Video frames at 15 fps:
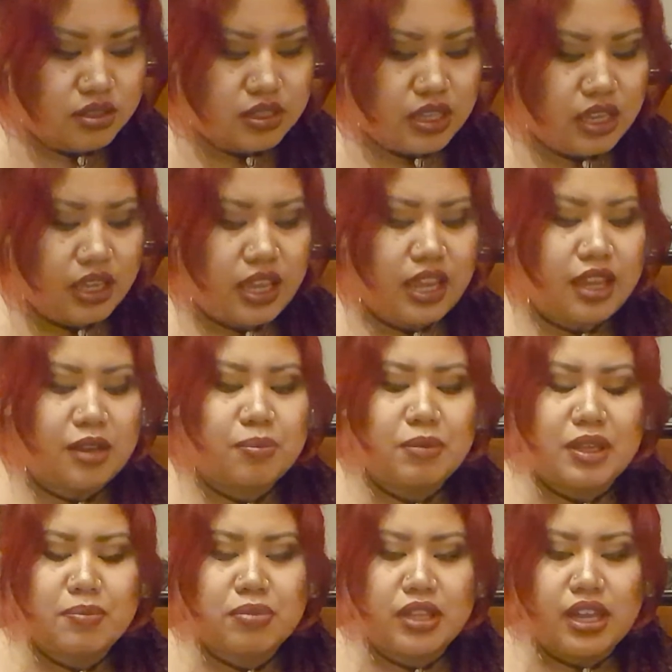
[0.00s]
And can
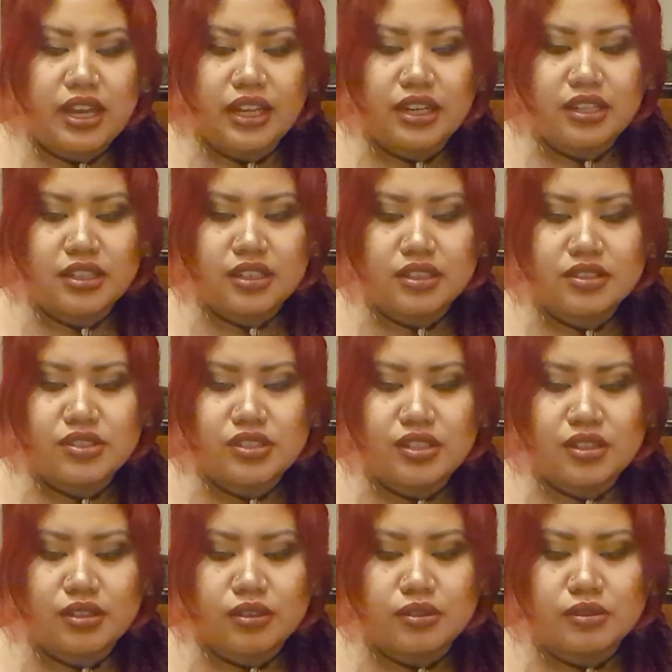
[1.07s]
be blinded
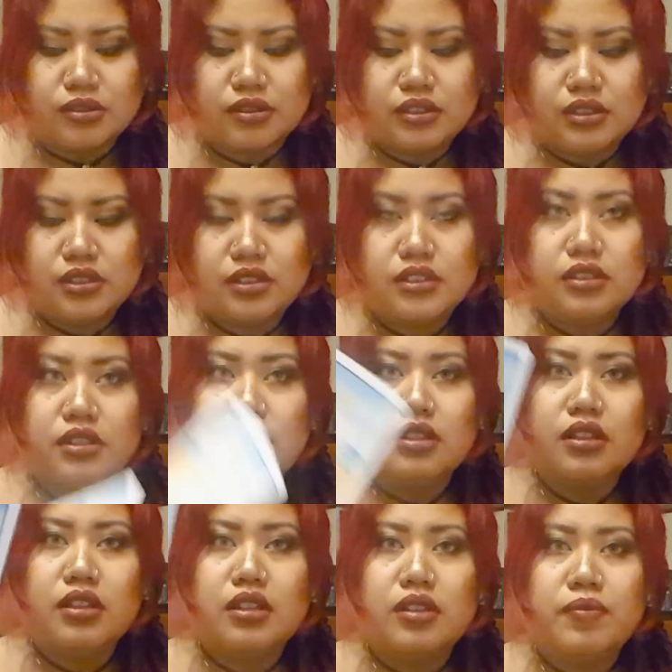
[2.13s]
too.
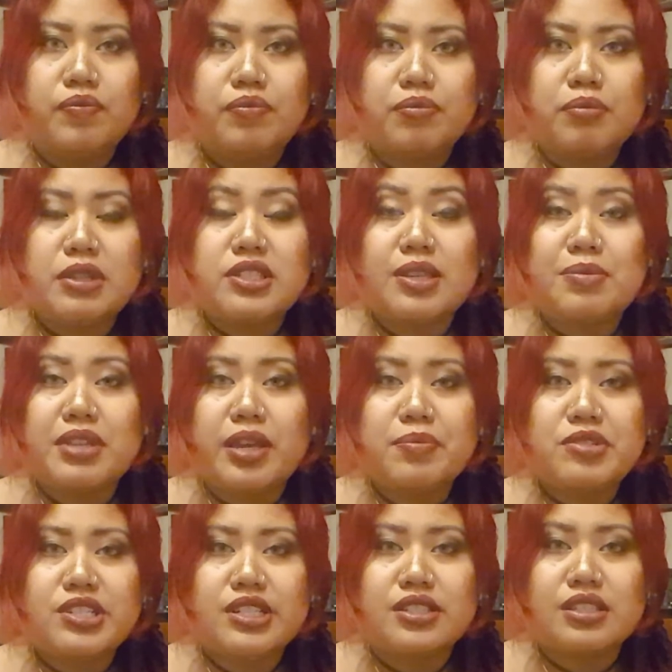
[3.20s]
But sometimes
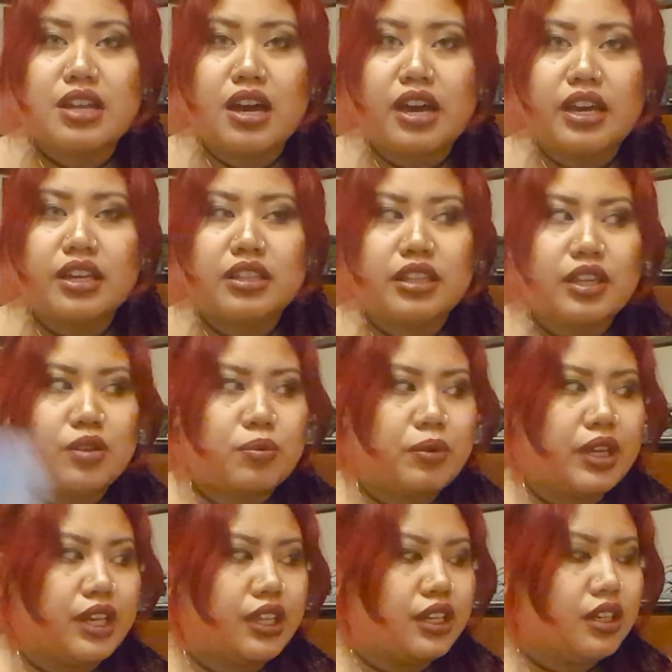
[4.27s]
she's not. Like
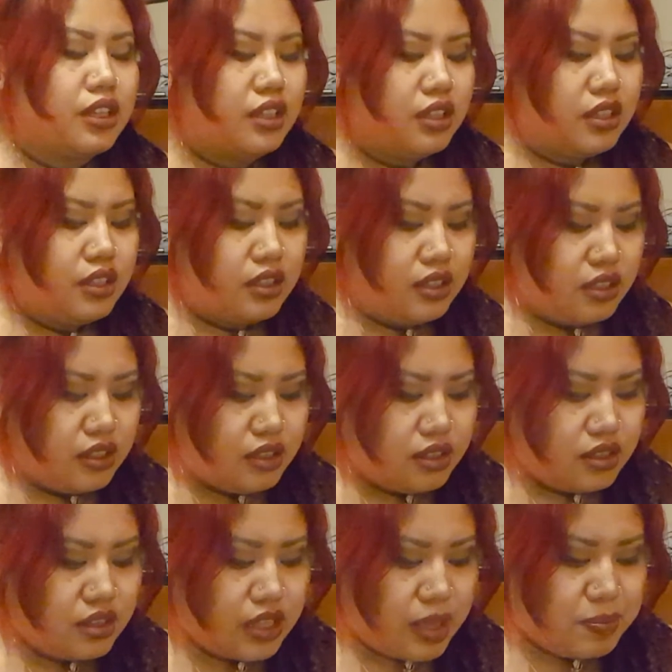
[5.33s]
when
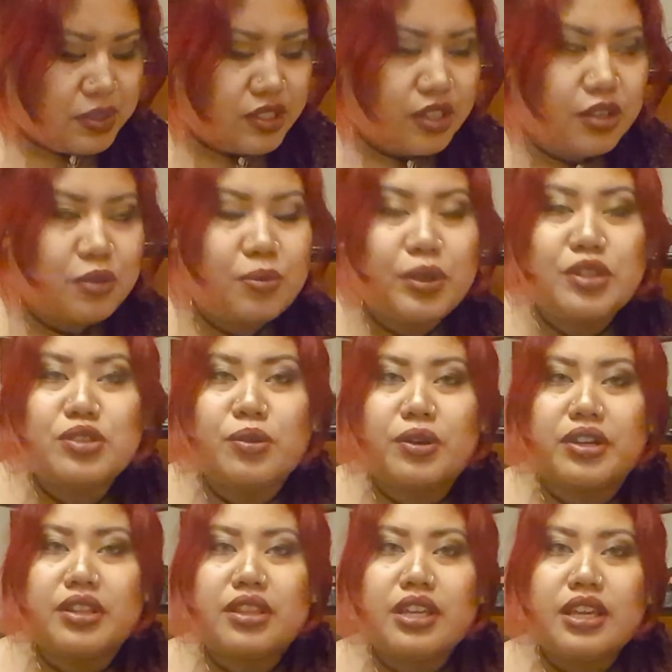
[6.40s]
the episode when
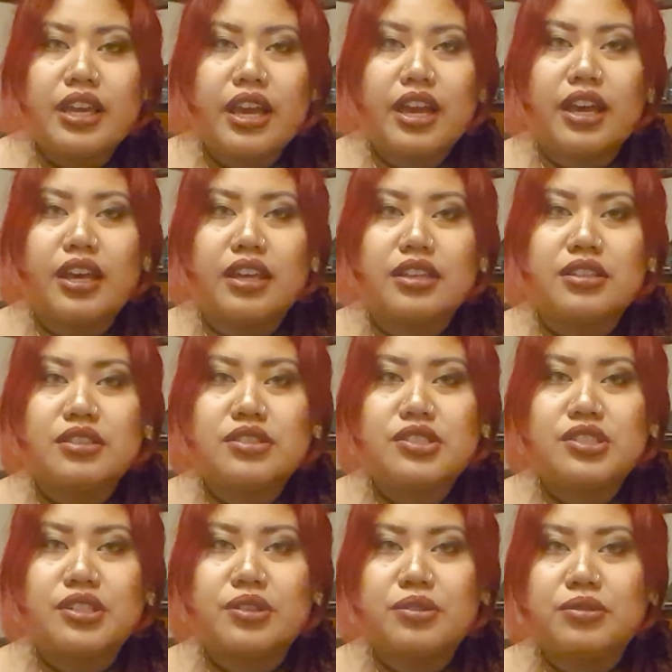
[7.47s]
Dorothy had
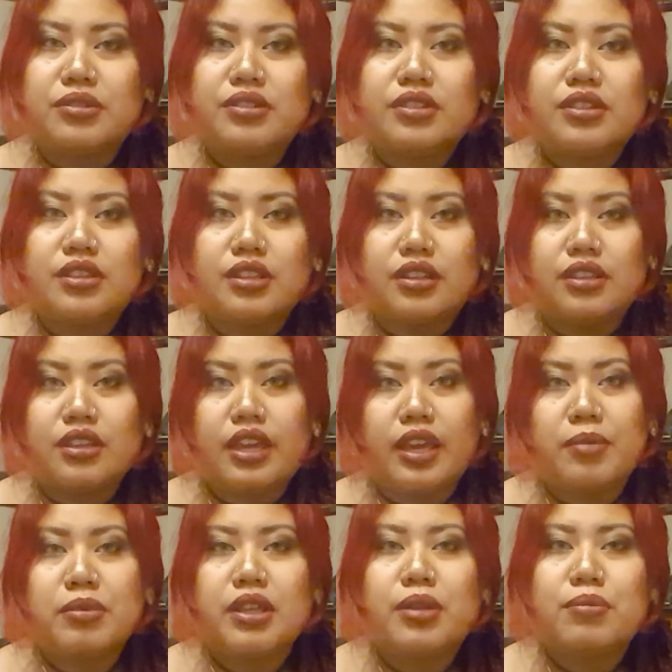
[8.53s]
shown the
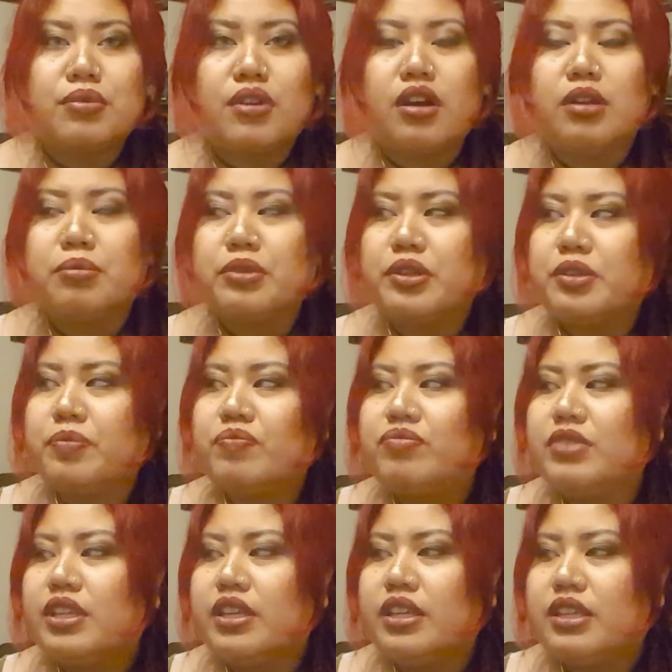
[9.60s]
gambling problem
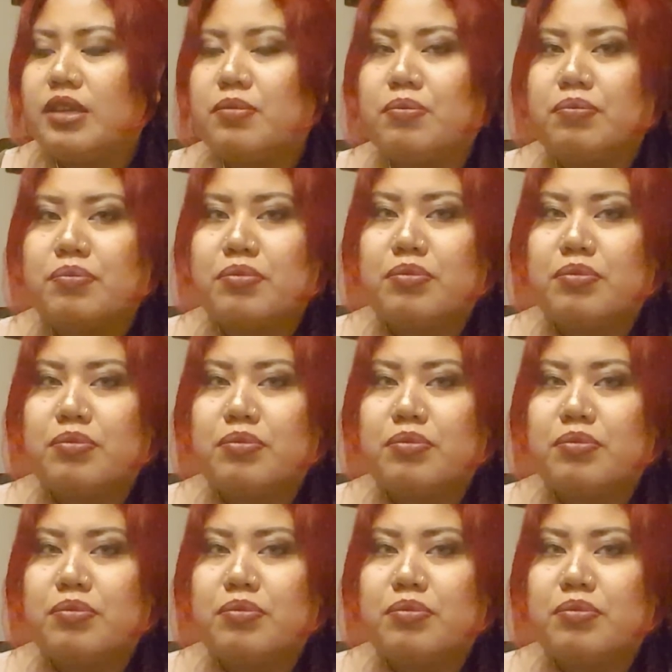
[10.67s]
and